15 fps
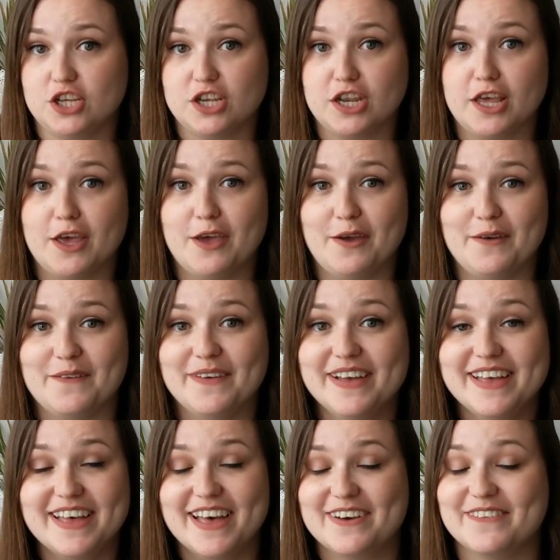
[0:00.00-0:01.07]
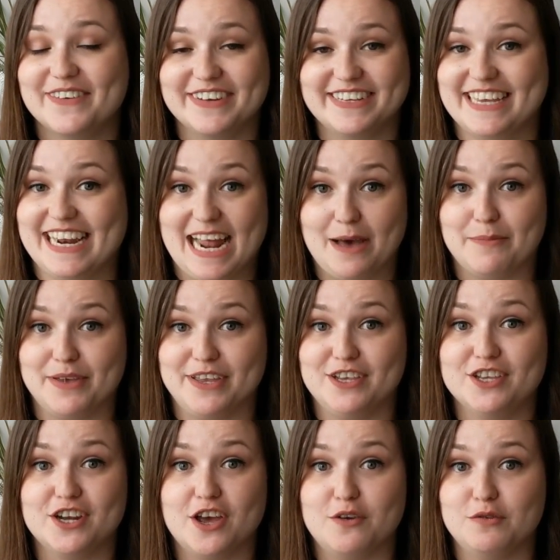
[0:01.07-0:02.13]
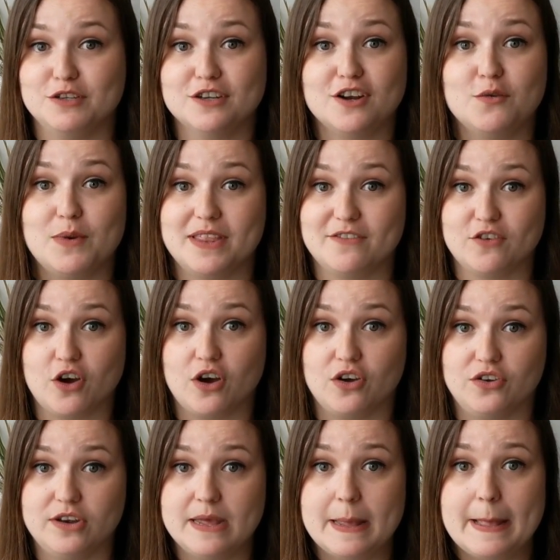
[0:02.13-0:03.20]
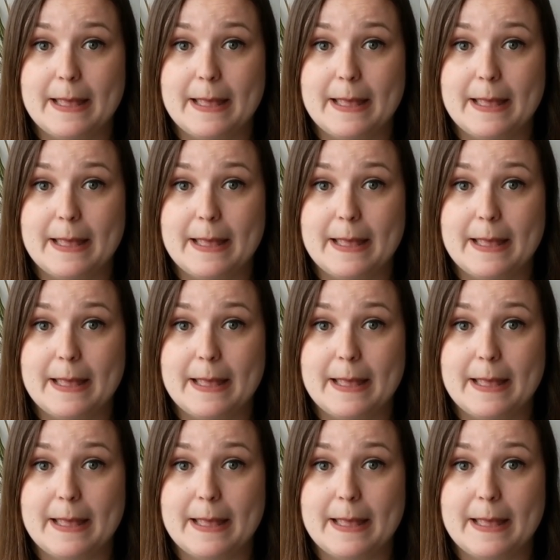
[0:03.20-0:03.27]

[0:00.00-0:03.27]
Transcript: you can do, or it can happen, you know, you don't know where they've gone.